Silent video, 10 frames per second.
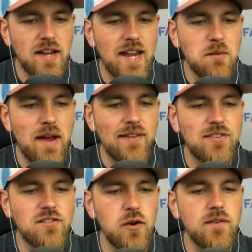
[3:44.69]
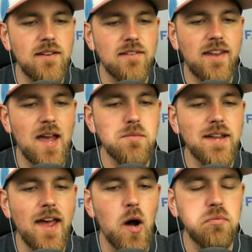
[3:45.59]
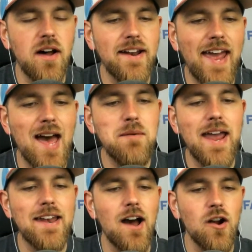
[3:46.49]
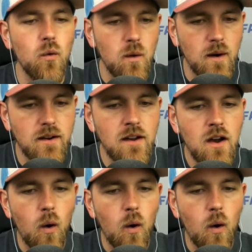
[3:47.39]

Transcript: In Massachusetts, gambling helpline m a dot org,